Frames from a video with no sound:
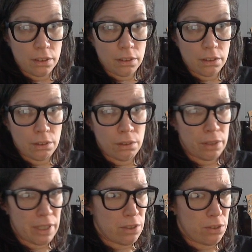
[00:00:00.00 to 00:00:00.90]
Oh,
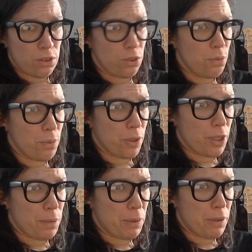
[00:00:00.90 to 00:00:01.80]
that's super
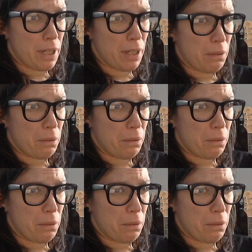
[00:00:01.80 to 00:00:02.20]
creepy right now.